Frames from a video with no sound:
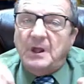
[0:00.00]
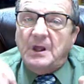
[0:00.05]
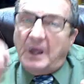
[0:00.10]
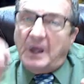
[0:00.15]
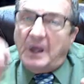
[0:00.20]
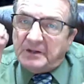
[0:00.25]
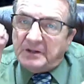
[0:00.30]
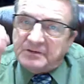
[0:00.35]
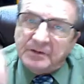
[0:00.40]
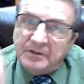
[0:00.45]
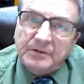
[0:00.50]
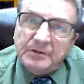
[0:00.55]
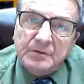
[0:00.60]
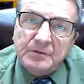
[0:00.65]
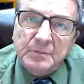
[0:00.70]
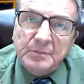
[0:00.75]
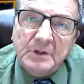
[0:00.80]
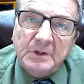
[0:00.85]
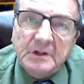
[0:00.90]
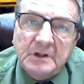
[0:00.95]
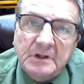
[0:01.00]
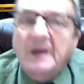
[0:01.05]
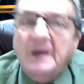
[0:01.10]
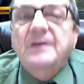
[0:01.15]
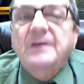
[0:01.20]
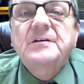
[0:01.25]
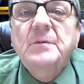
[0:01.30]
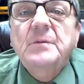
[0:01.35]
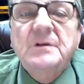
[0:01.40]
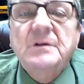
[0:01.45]
Until you meet, I have
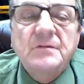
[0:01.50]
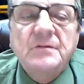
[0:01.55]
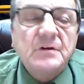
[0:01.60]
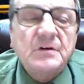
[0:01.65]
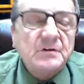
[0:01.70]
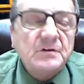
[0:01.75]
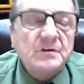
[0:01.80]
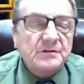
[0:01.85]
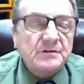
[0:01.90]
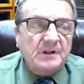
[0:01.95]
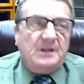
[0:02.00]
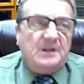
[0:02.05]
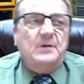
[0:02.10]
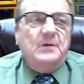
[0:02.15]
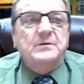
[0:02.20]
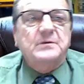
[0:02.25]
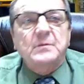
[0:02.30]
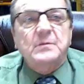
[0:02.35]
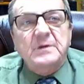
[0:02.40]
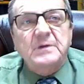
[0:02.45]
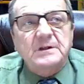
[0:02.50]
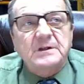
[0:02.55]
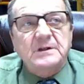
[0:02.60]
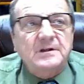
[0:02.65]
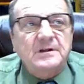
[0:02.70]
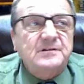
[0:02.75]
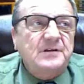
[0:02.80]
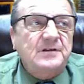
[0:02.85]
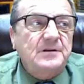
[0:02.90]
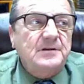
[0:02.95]
some individuals that come to me and they
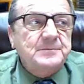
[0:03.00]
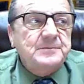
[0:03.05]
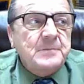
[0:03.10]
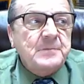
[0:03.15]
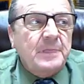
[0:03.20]
say,